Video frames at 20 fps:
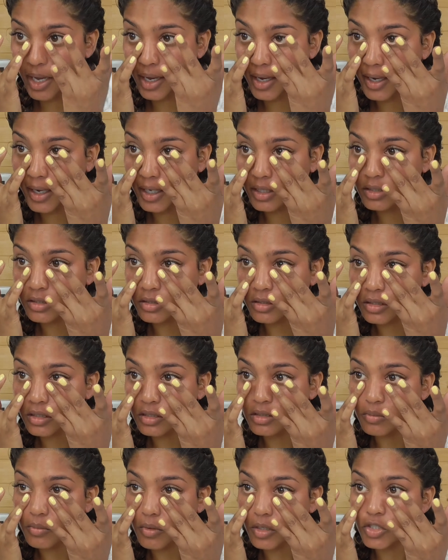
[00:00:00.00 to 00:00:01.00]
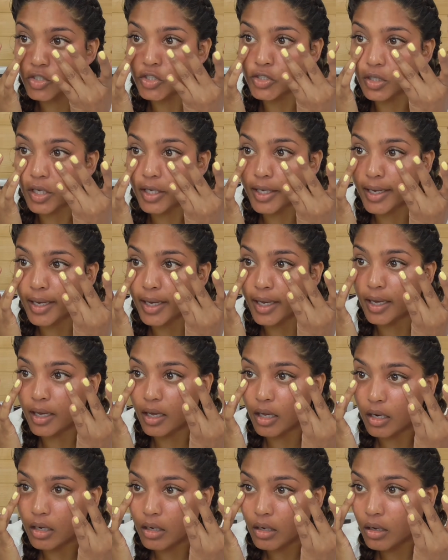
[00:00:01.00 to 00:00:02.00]
pat as much as I
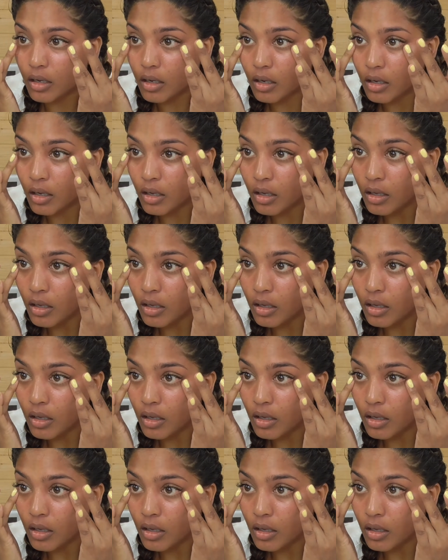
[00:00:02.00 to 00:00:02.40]
can